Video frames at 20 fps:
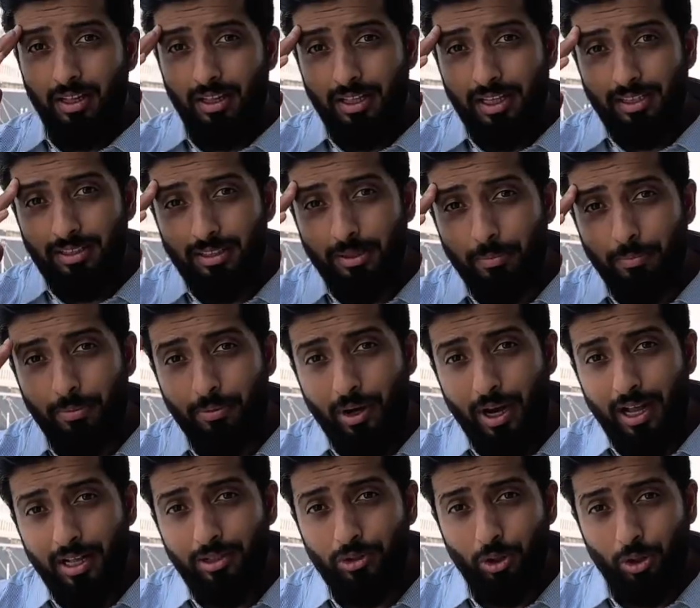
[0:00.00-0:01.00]
These are the
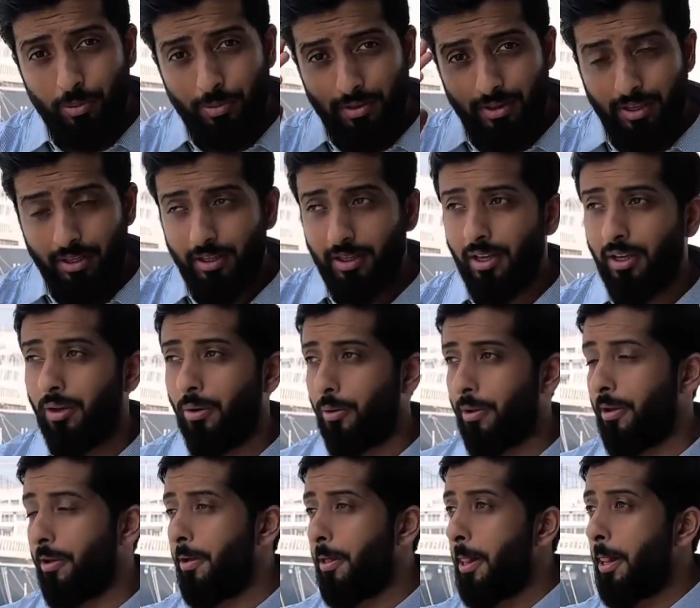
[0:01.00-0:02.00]
brands you should be thinking, okay?